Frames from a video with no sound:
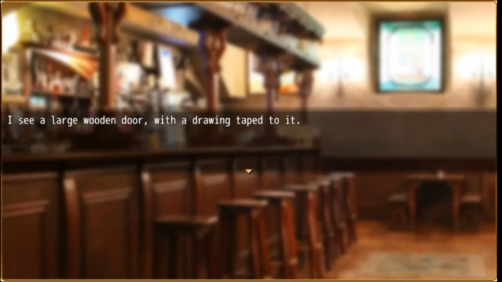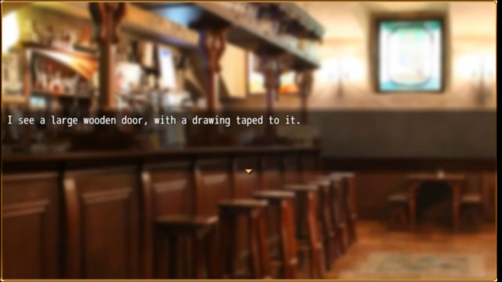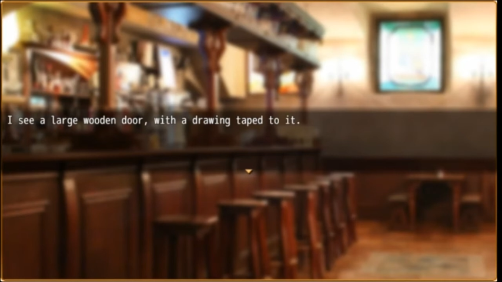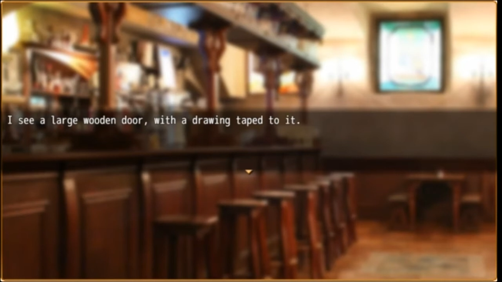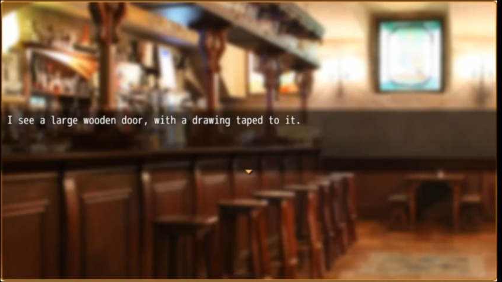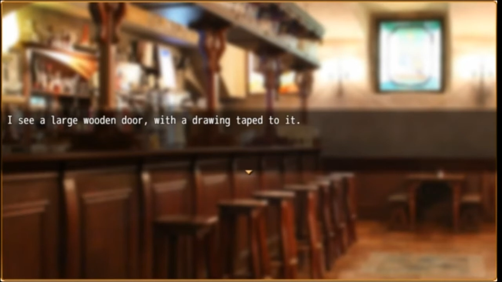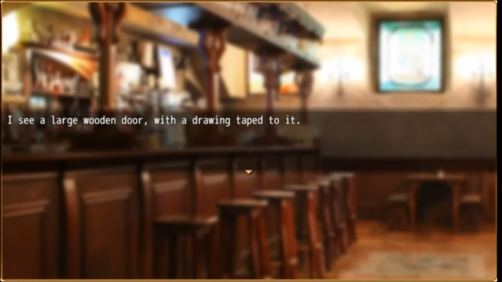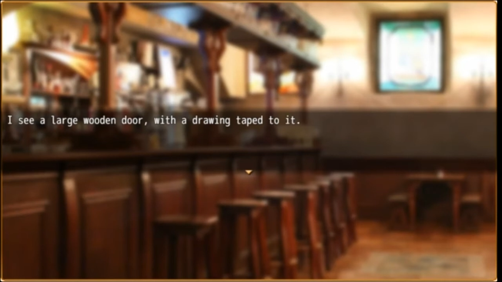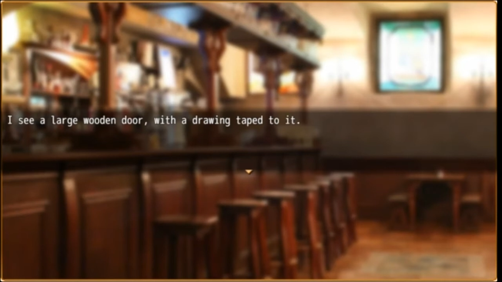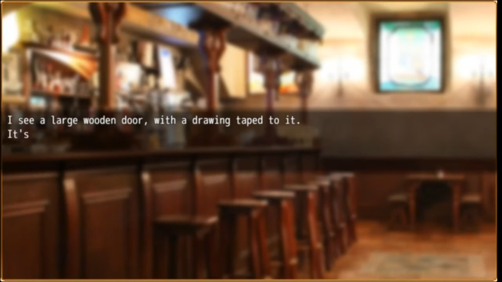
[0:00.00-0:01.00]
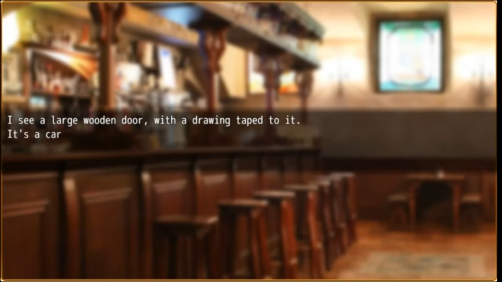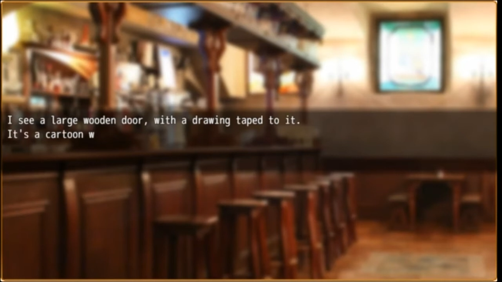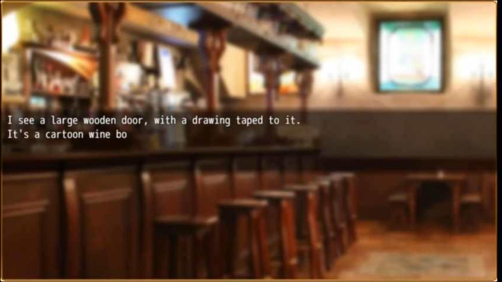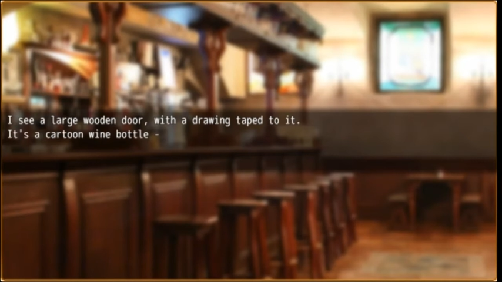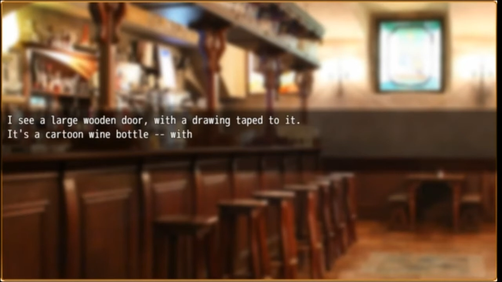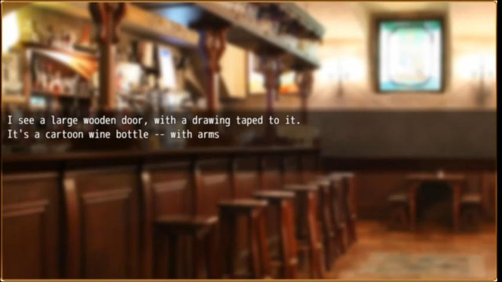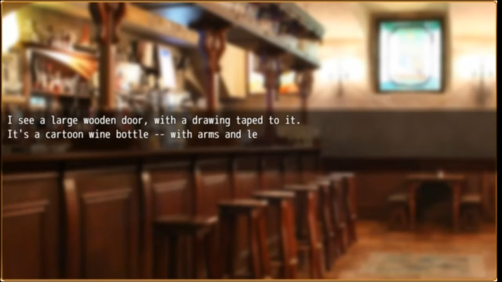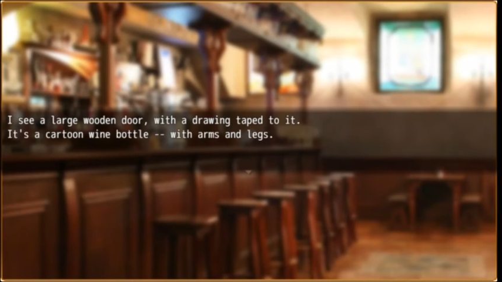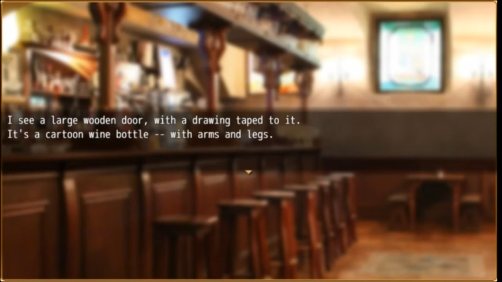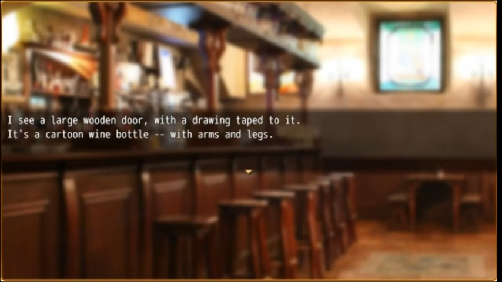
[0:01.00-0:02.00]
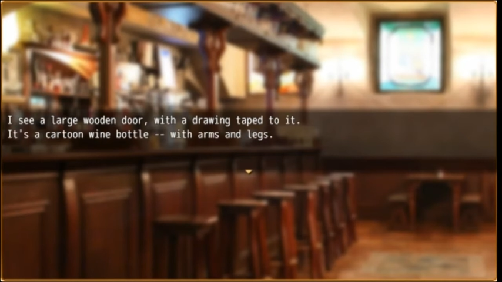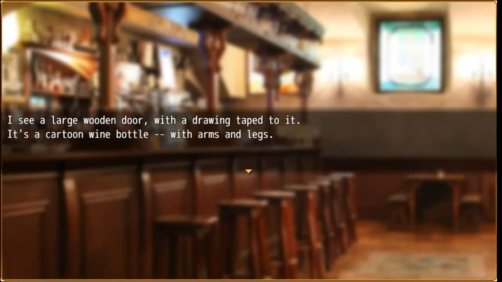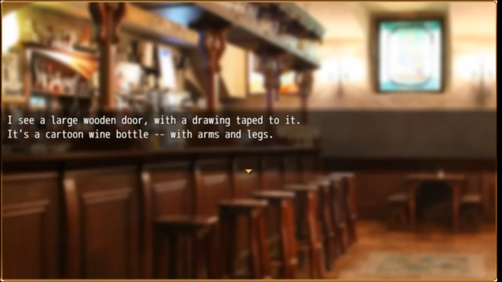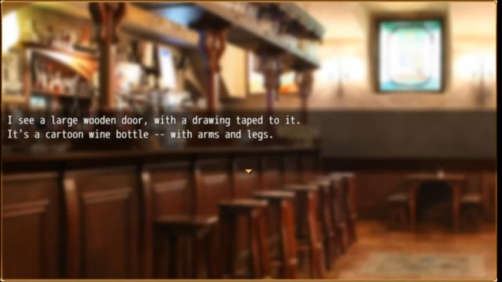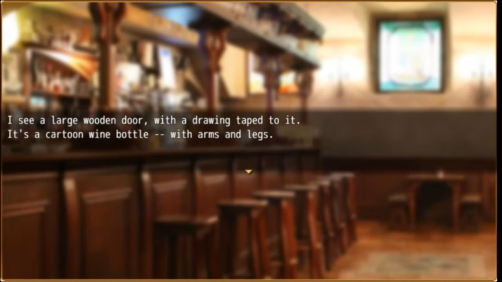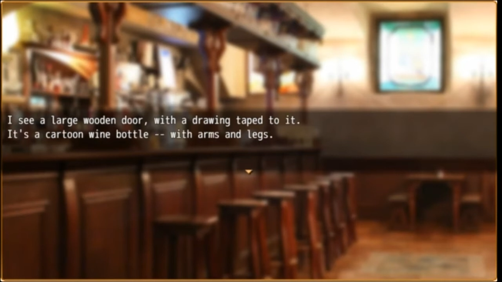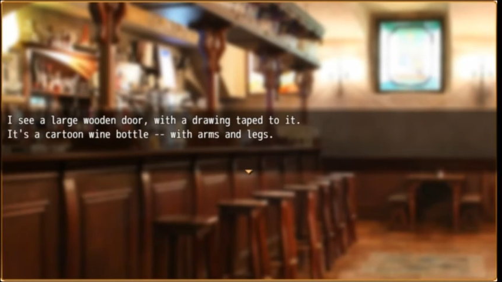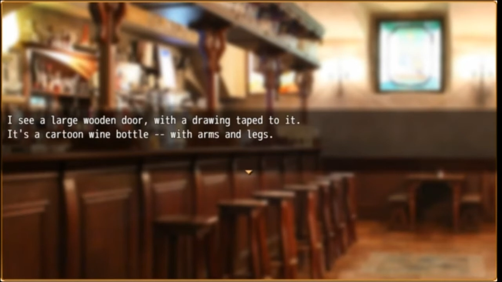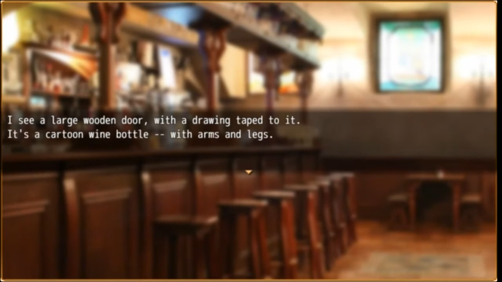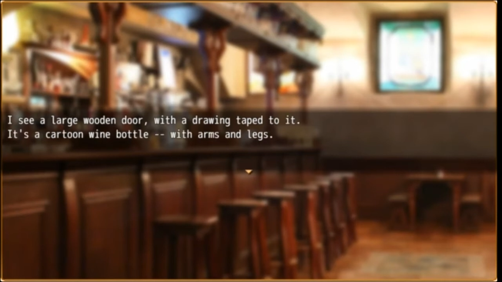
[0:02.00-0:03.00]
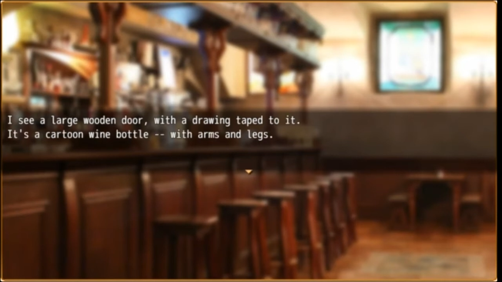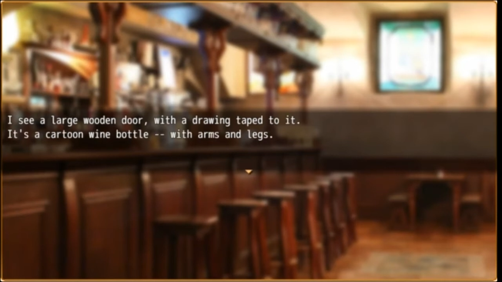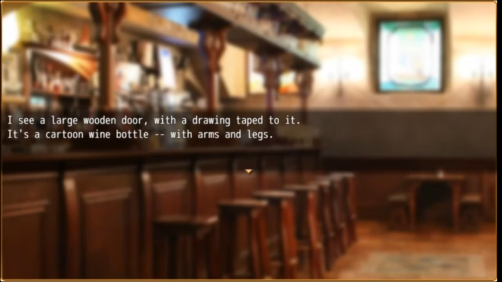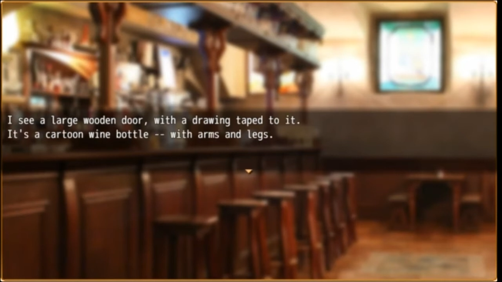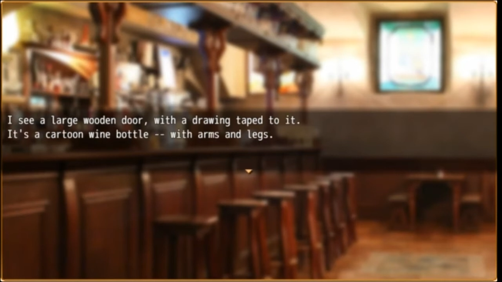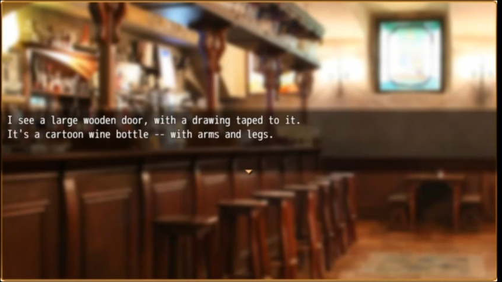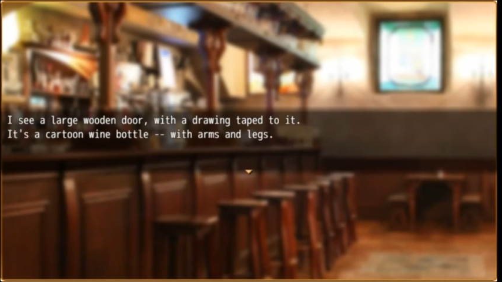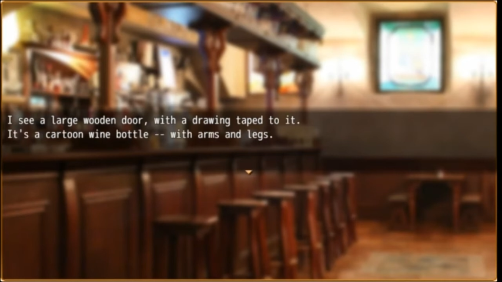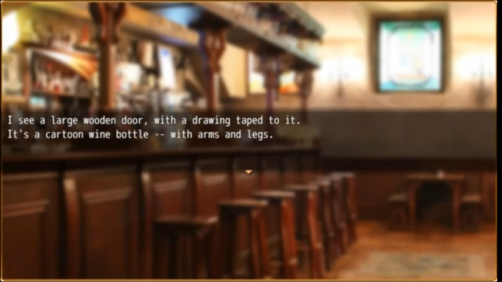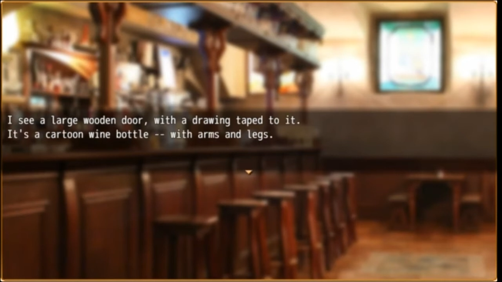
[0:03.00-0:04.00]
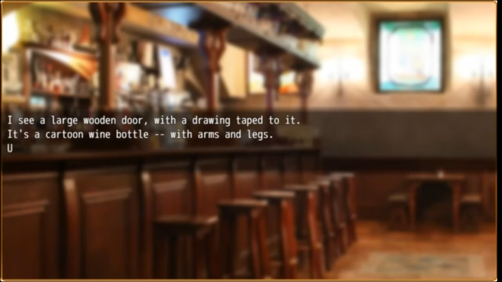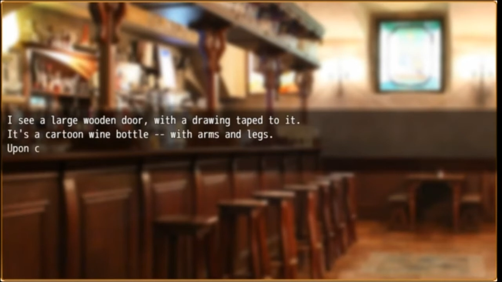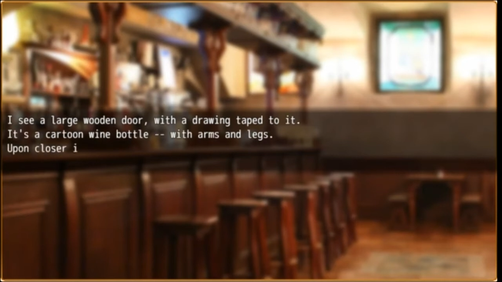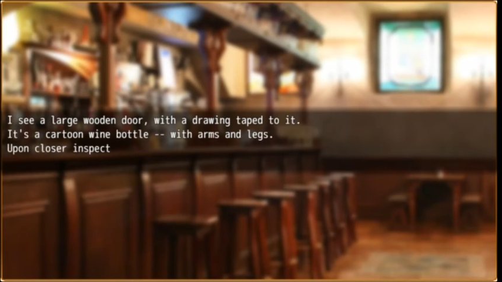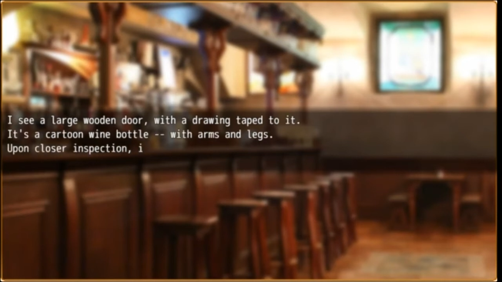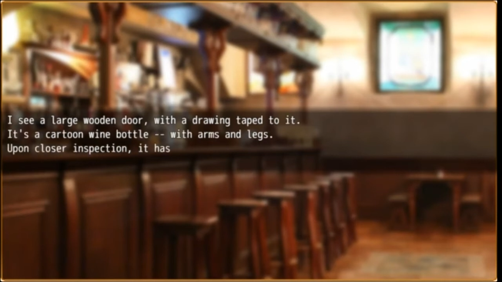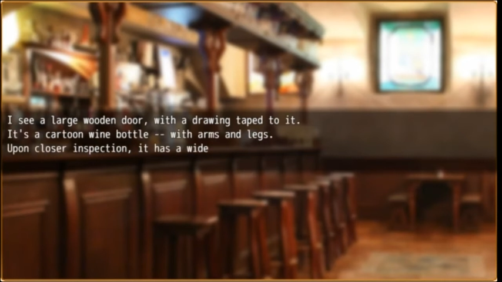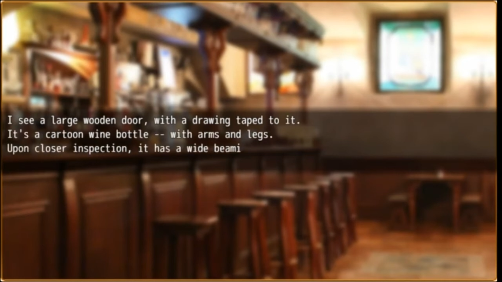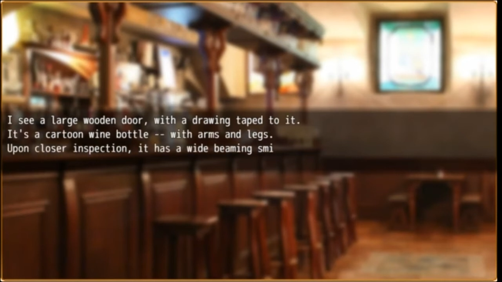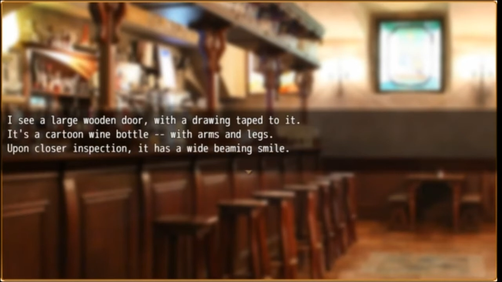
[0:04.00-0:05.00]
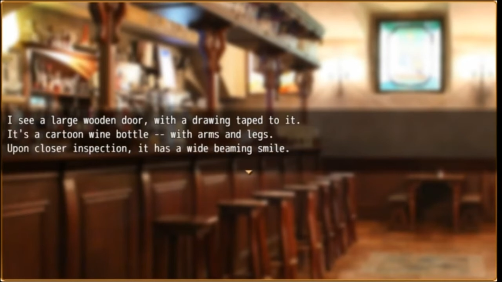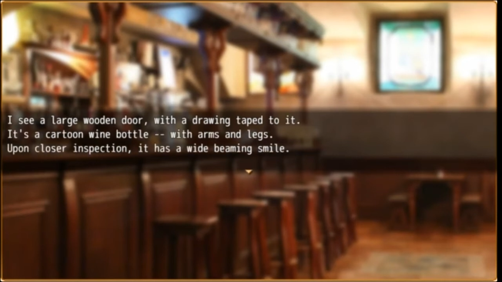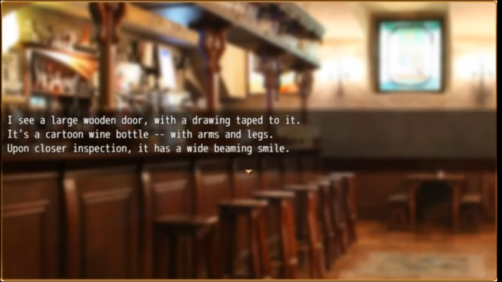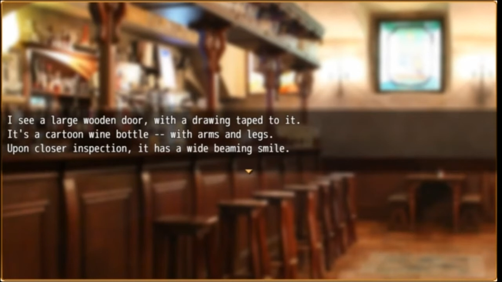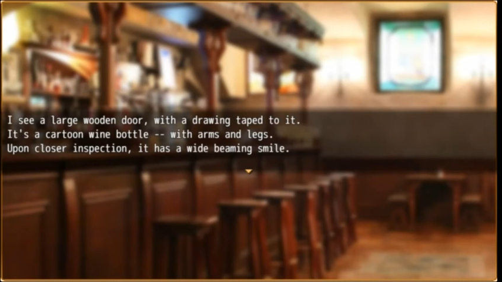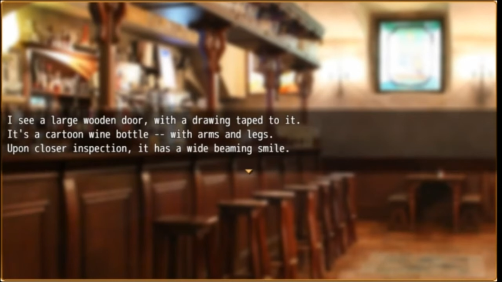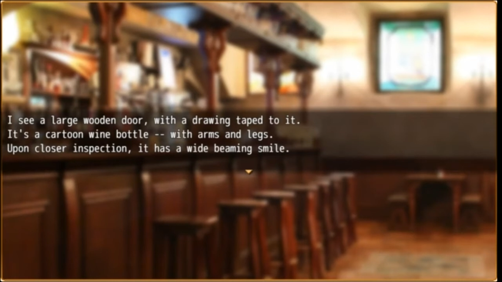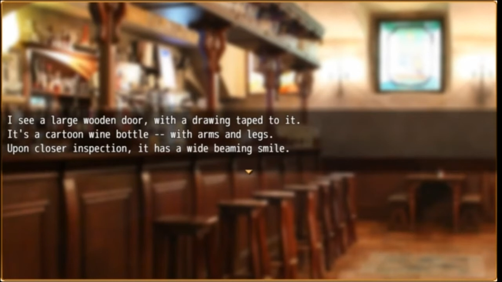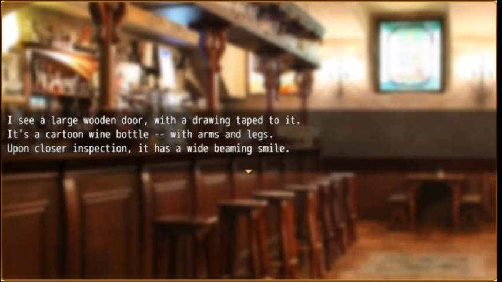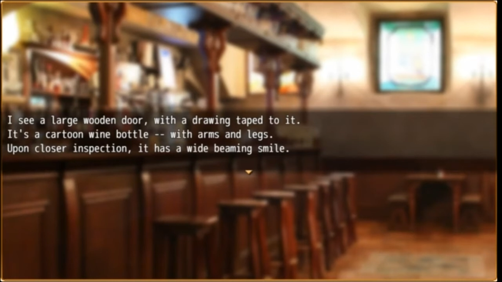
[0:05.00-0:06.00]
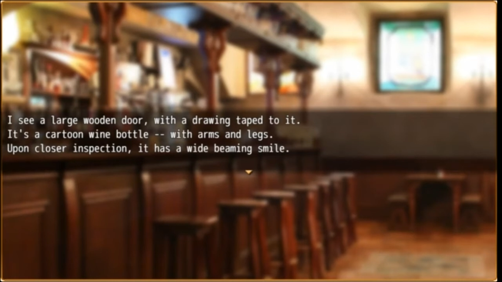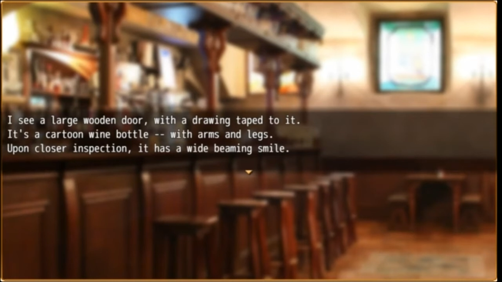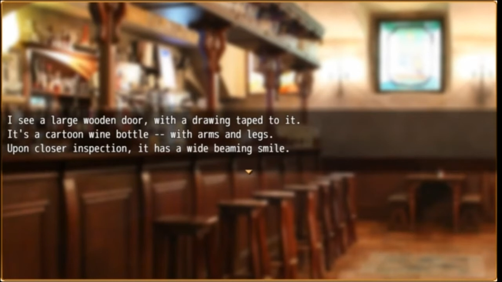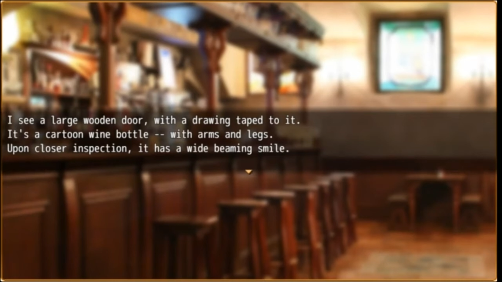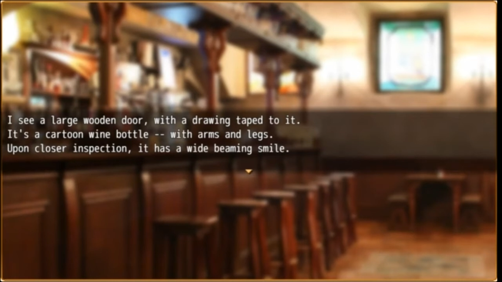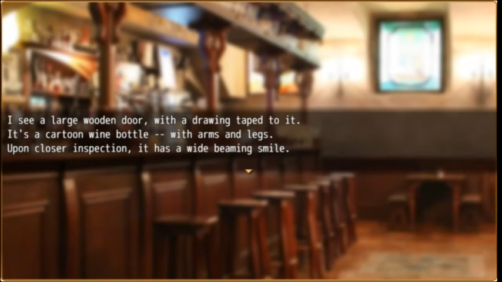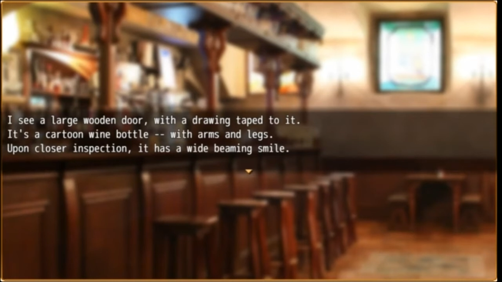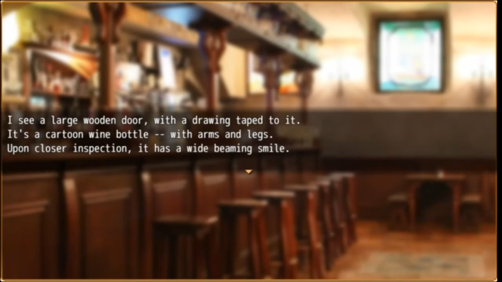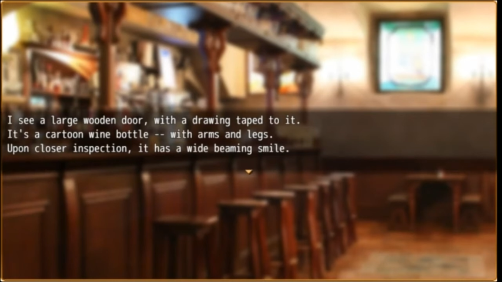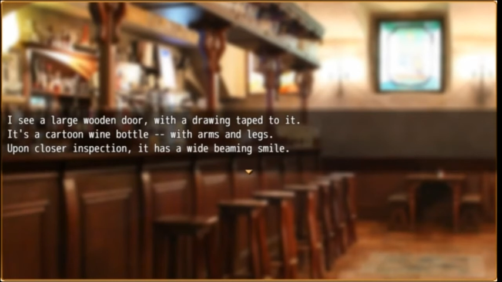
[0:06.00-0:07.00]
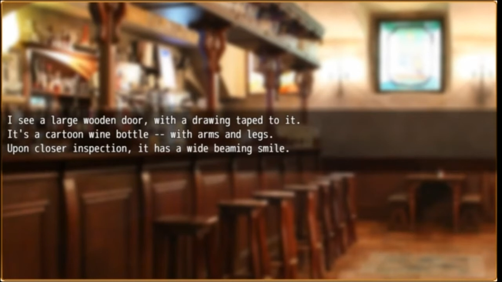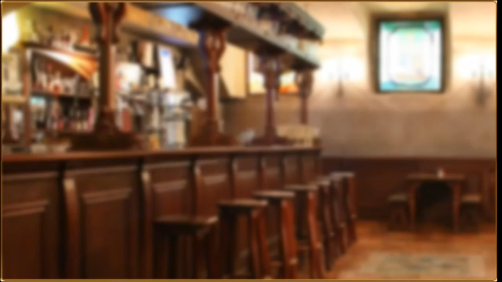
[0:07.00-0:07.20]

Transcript: No face is visible, so there are no lips to read.